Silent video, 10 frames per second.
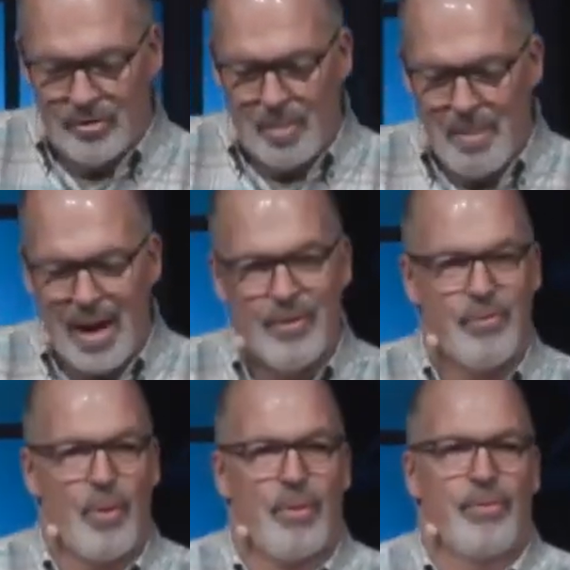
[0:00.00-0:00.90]
it's a
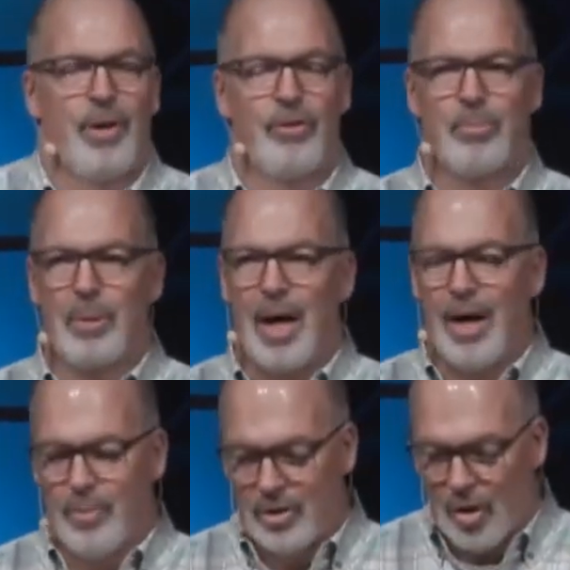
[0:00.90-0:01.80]
metaphor for his
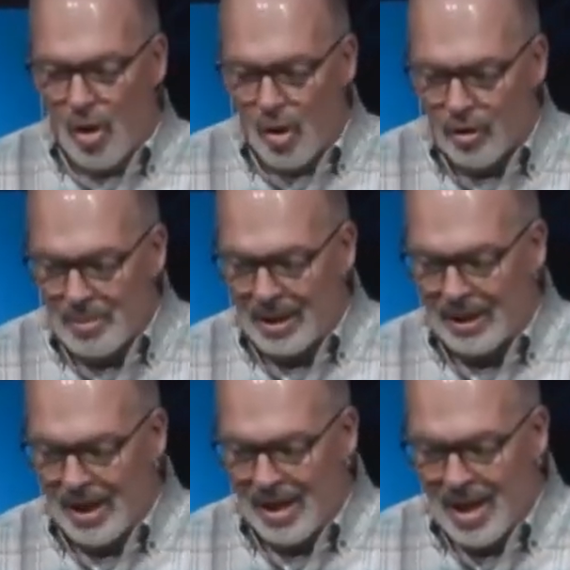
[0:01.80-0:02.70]
blood, which
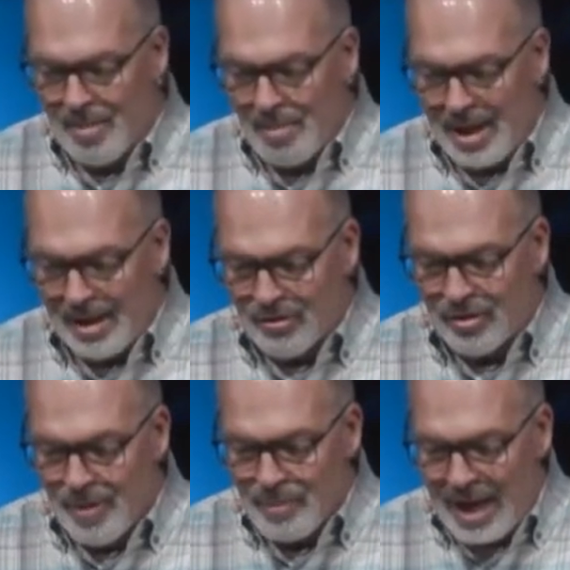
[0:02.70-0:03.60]
ultimately means